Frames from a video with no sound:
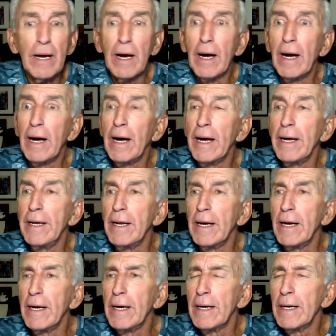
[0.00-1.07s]
All right,
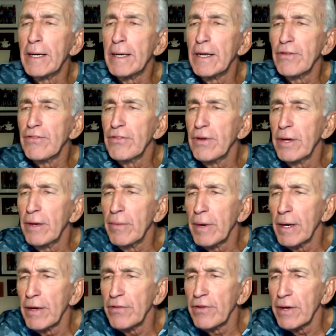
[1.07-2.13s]
let's see what
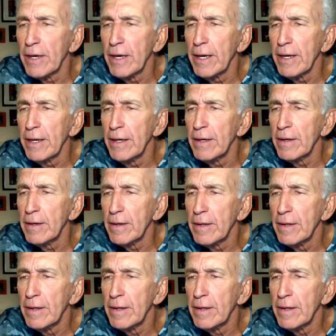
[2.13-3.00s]
else I got here.